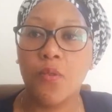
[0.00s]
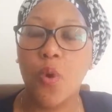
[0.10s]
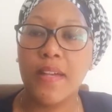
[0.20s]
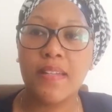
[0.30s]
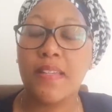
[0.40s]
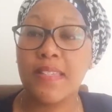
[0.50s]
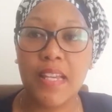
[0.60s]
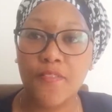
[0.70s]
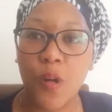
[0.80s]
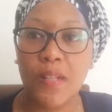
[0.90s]
quite an
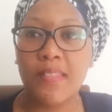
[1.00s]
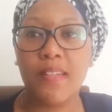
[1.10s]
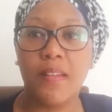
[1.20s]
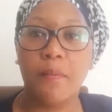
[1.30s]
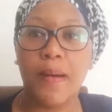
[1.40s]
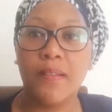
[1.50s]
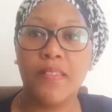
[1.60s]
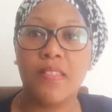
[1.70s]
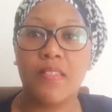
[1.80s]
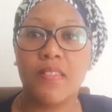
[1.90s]
insightful article
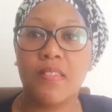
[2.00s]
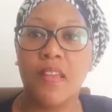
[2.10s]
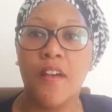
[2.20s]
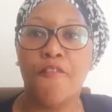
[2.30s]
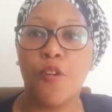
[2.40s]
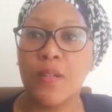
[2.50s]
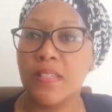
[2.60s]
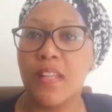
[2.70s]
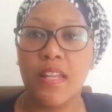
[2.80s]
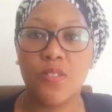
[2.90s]
about this,
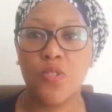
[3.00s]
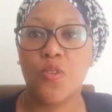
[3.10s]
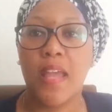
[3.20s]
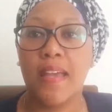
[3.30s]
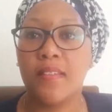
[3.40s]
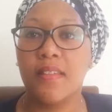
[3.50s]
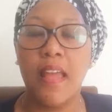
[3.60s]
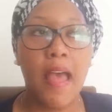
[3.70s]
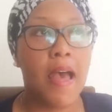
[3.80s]
forgotten history and